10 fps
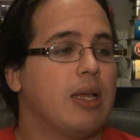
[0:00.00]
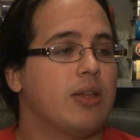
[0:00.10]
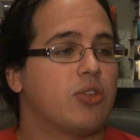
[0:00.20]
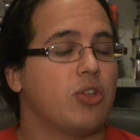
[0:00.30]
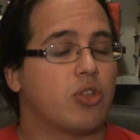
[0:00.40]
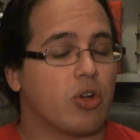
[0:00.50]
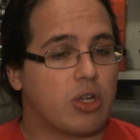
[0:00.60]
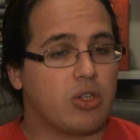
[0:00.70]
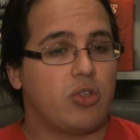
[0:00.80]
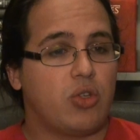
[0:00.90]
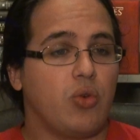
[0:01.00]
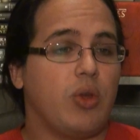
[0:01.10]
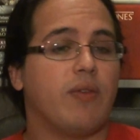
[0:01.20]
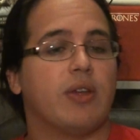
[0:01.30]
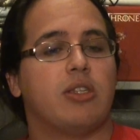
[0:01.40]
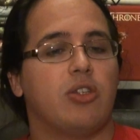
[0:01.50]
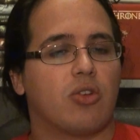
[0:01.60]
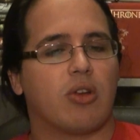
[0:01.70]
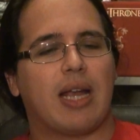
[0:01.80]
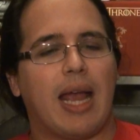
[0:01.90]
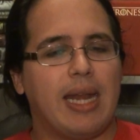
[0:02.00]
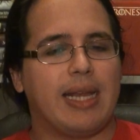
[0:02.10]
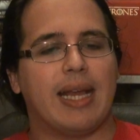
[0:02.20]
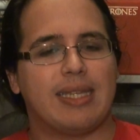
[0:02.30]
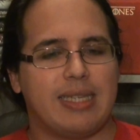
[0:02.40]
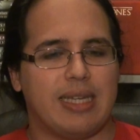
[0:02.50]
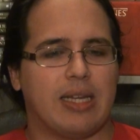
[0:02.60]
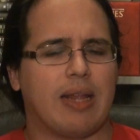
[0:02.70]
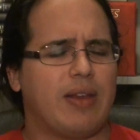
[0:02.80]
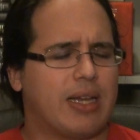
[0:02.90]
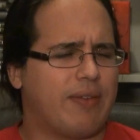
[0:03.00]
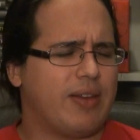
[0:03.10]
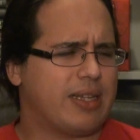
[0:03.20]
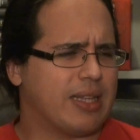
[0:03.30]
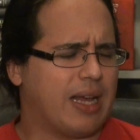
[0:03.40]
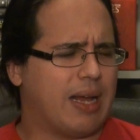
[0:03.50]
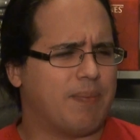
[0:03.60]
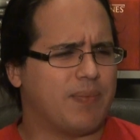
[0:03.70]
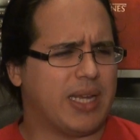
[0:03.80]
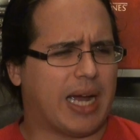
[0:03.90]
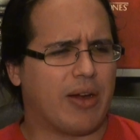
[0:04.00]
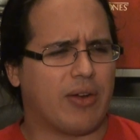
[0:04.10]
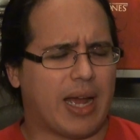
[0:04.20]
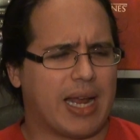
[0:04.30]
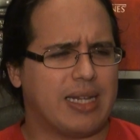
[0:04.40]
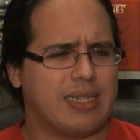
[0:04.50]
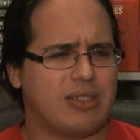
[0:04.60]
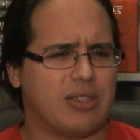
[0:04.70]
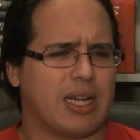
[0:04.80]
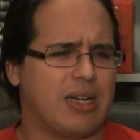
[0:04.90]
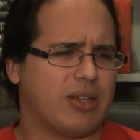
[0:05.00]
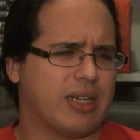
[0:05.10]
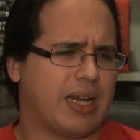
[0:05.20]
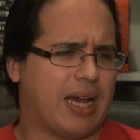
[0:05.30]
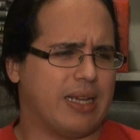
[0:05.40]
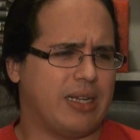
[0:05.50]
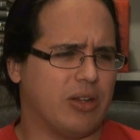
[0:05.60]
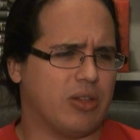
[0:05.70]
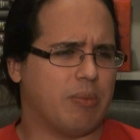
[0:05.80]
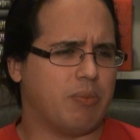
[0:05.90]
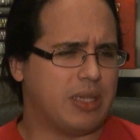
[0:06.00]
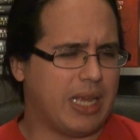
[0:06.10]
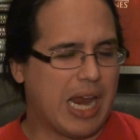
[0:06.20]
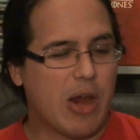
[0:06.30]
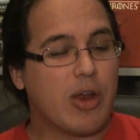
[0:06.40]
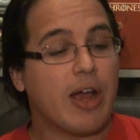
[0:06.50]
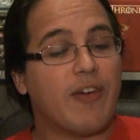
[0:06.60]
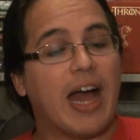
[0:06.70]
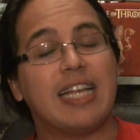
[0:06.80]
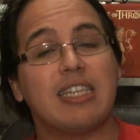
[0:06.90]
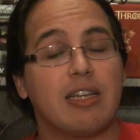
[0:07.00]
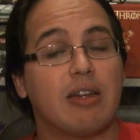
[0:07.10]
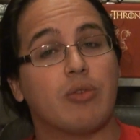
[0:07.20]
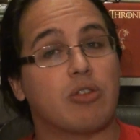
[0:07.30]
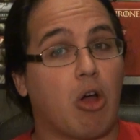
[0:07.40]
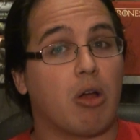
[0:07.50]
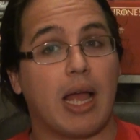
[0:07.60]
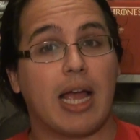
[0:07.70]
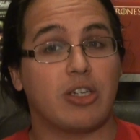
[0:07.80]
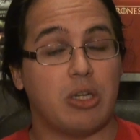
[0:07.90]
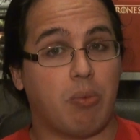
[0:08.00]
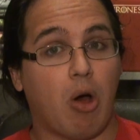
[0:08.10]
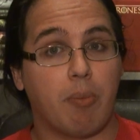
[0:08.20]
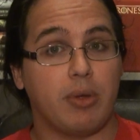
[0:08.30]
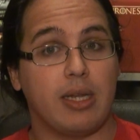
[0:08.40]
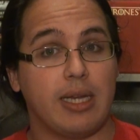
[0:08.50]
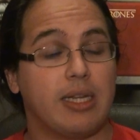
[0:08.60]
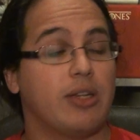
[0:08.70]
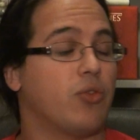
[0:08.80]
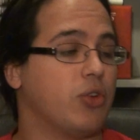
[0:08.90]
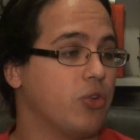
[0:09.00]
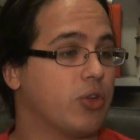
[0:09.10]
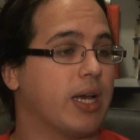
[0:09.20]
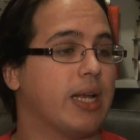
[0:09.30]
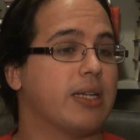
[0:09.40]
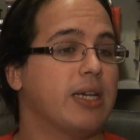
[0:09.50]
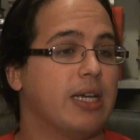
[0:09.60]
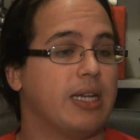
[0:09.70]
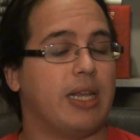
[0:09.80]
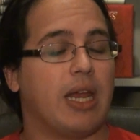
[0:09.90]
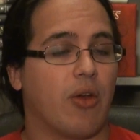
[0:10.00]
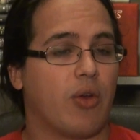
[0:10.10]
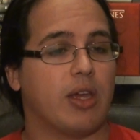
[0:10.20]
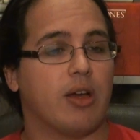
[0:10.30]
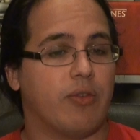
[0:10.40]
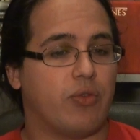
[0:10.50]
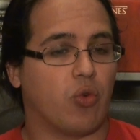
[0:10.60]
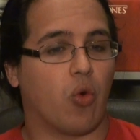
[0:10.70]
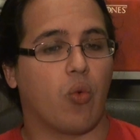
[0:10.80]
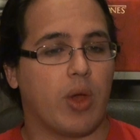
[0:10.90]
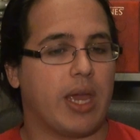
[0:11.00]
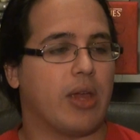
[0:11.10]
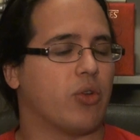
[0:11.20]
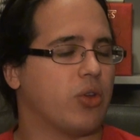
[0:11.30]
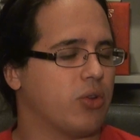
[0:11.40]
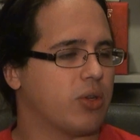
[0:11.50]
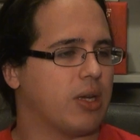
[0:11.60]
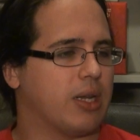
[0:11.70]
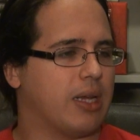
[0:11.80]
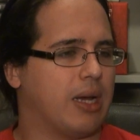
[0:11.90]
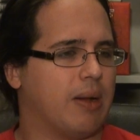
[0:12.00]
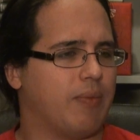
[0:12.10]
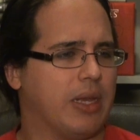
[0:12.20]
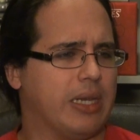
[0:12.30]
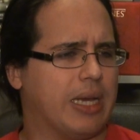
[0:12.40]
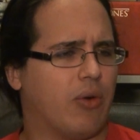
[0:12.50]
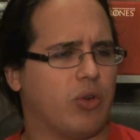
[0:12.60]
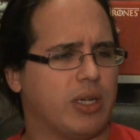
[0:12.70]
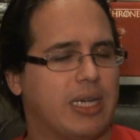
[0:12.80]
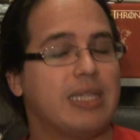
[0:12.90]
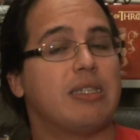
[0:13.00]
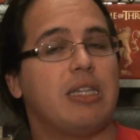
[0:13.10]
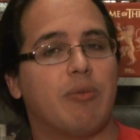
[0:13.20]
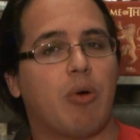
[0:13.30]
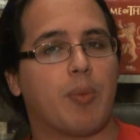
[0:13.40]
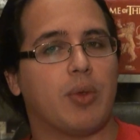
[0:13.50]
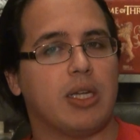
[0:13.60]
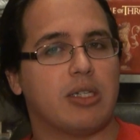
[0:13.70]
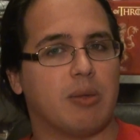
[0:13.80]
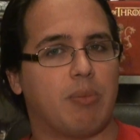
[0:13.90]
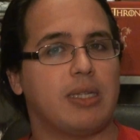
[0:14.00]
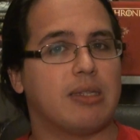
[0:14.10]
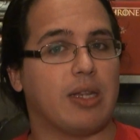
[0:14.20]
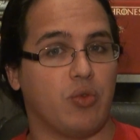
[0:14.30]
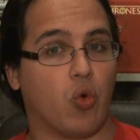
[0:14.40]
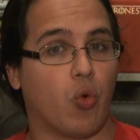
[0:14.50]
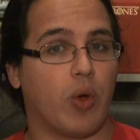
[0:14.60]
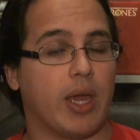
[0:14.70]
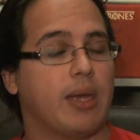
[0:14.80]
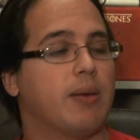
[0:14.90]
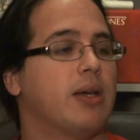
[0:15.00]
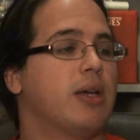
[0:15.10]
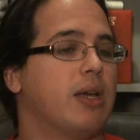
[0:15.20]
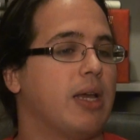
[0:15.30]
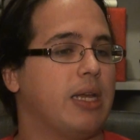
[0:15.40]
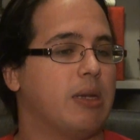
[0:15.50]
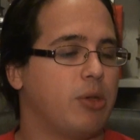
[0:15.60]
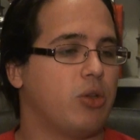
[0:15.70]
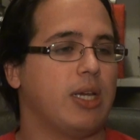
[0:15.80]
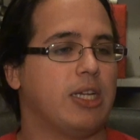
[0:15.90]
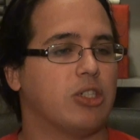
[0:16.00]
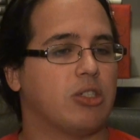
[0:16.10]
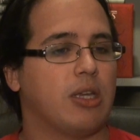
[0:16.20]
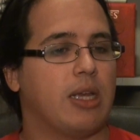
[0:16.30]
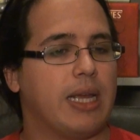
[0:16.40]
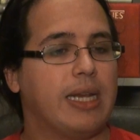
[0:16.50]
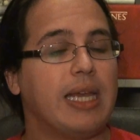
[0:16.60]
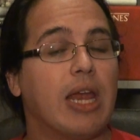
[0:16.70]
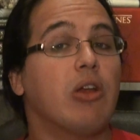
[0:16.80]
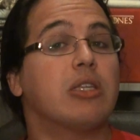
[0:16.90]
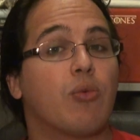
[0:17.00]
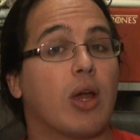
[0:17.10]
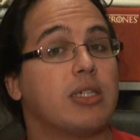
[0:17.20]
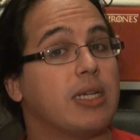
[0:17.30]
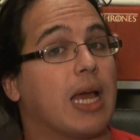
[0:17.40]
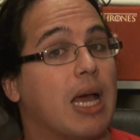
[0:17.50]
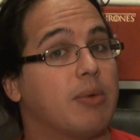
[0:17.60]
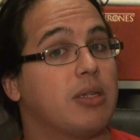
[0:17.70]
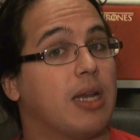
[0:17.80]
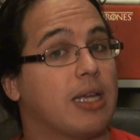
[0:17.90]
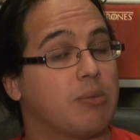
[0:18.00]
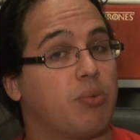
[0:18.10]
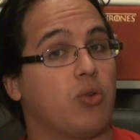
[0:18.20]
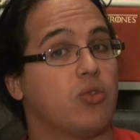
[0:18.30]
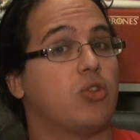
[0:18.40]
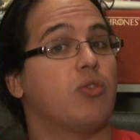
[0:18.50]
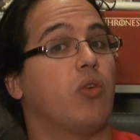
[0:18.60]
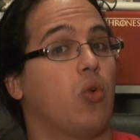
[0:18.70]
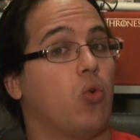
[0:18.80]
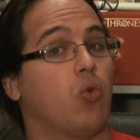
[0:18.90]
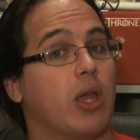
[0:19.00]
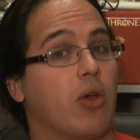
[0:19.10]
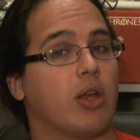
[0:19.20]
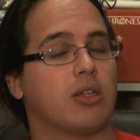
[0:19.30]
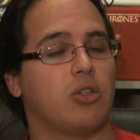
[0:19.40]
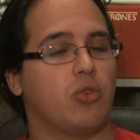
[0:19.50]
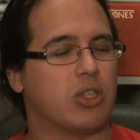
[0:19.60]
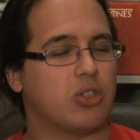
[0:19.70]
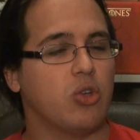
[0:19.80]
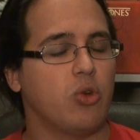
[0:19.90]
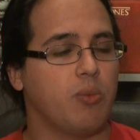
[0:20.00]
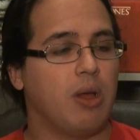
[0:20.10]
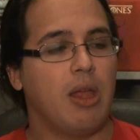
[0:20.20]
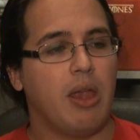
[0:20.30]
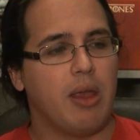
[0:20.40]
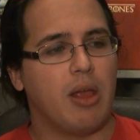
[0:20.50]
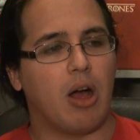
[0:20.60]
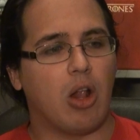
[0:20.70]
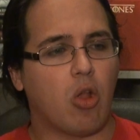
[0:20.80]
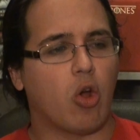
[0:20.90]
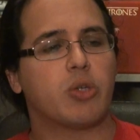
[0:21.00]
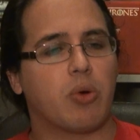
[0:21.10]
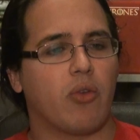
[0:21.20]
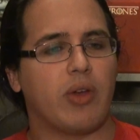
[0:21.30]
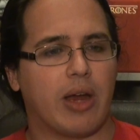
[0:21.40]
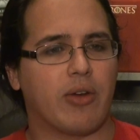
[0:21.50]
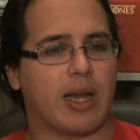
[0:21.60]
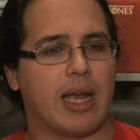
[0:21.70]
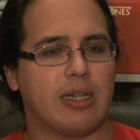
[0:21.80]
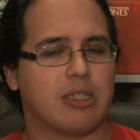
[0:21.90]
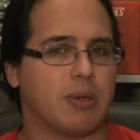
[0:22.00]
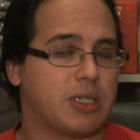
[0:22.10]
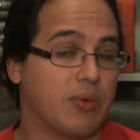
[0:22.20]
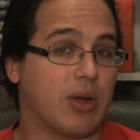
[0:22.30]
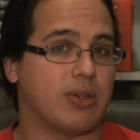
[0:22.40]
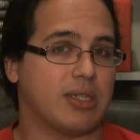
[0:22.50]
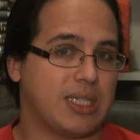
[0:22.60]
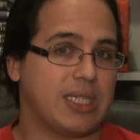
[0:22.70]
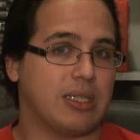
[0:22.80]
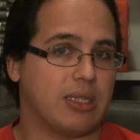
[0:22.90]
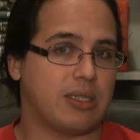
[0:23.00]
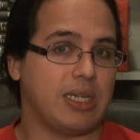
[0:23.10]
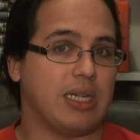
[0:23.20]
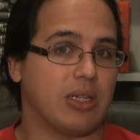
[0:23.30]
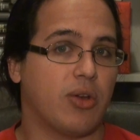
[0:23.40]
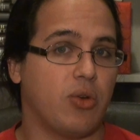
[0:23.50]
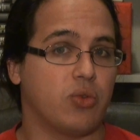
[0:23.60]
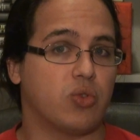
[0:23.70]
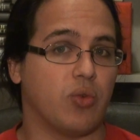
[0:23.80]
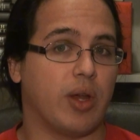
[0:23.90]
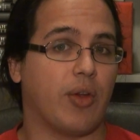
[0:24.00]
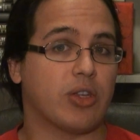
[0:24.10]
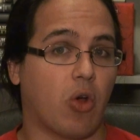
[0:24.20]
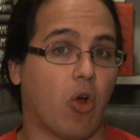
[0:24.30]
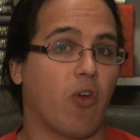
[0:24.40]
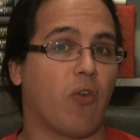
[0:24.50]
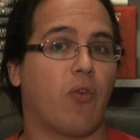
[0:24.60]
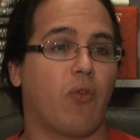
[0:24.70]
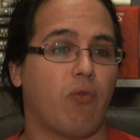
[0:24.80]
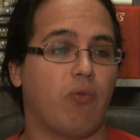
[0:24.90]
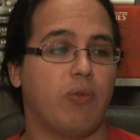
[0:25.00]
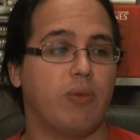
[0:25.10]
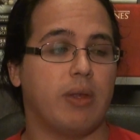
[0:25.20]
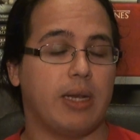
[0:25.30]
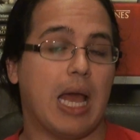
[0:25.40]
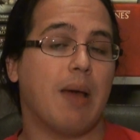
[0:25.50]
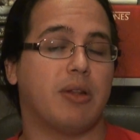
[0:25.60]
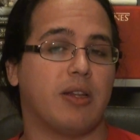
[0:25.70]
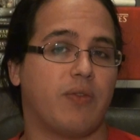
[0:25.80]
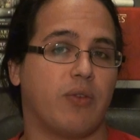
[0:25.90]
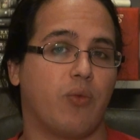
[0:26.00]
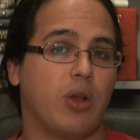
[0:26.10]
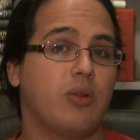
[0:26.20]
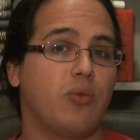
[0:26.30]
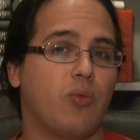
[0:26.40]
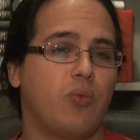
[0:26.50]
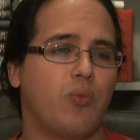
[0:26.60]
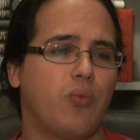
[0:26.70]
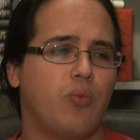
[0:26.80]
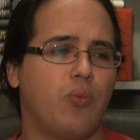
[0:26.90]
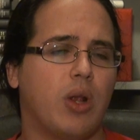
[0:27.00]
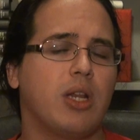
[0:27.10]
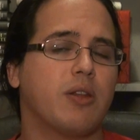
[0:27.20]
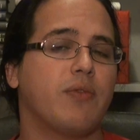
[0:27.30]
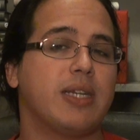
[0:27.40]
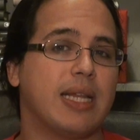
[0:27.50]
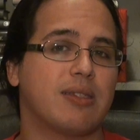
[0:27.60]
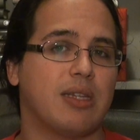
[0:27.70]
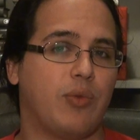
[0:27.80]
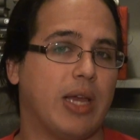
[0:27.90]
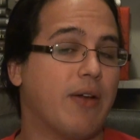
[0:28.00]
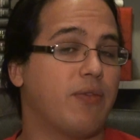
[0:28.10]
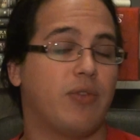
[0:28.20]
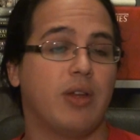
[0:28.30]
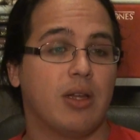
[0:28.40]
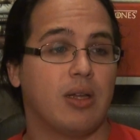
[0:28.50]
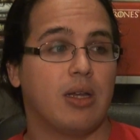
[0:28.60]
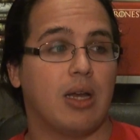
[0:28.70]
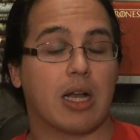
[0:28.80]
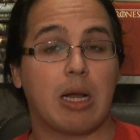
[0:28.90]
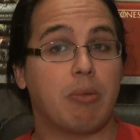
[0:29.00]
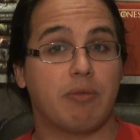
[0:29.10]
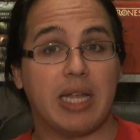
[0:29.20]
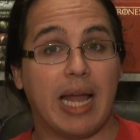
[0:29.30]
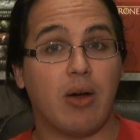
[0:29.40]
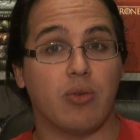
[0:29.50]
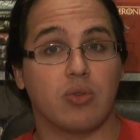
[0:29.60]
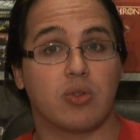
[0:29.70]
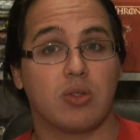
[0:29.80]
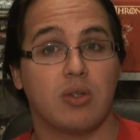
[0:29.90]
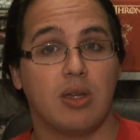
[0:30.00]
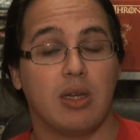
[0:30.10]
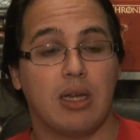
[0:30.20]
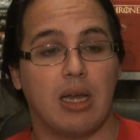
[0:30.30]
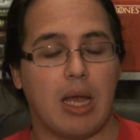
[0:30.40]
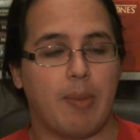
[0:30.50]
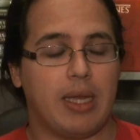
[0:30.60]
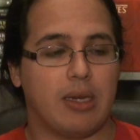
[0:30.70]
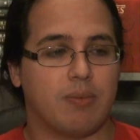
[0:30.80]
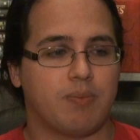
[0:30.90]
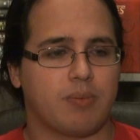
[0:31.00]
So you start doing this, and you start kind of guessing, and I think the Iron Islands, you kind of look at the area of Iceland that was actually populated, or you look at the area of Norway, or you look at the density of population, places like Norway in the Middle Ages, in the areas that were actually inhabited, as opposed to the whole area, because you'd assume a large part of the Iron Islands, especially around the sea, the coastal areas, are inhabited relatively densely. We have a couple of towns. The